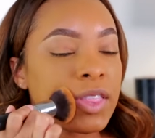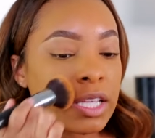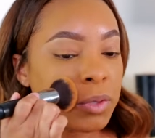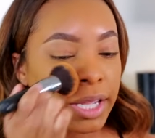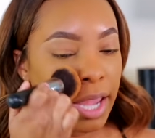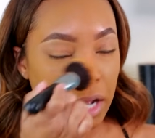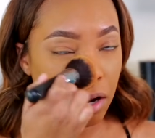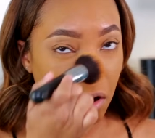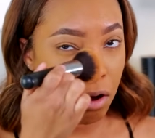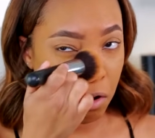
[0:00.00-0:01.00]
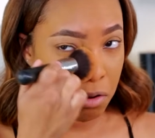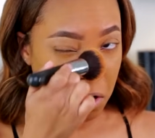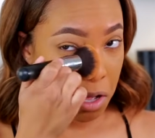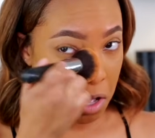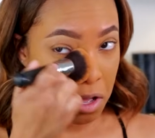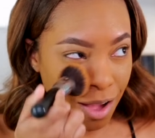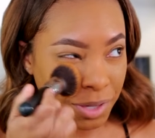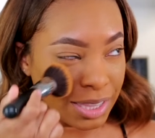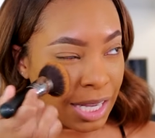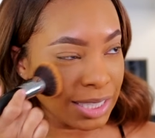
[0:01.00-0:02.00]
This one I can't at all.
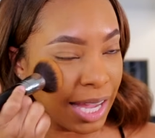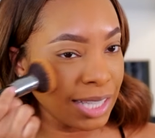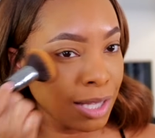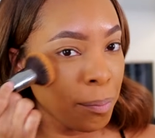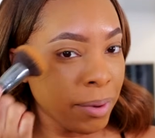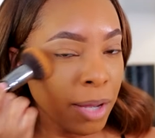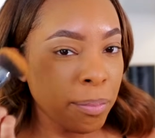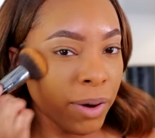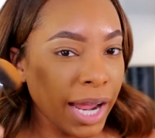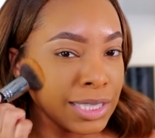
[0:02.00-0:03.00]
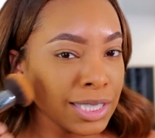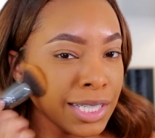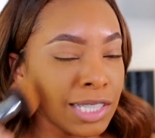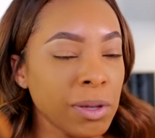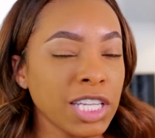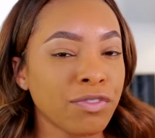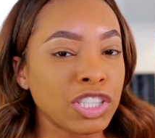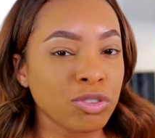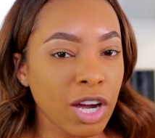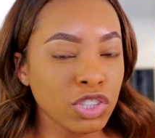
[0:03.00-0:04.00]
Only thing is, like, it's a bit pricier, especially
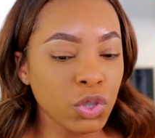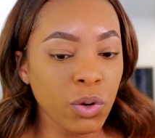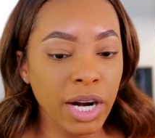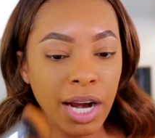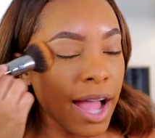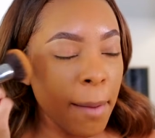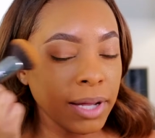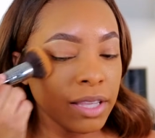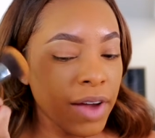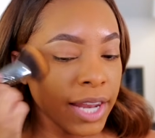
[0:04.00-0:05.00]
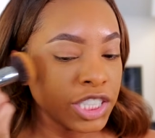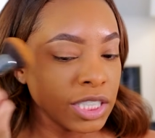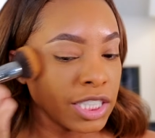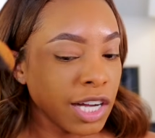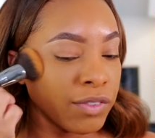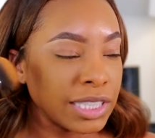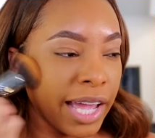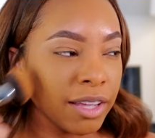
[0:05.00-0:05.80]
for drugstore. I believe the foundation itself is,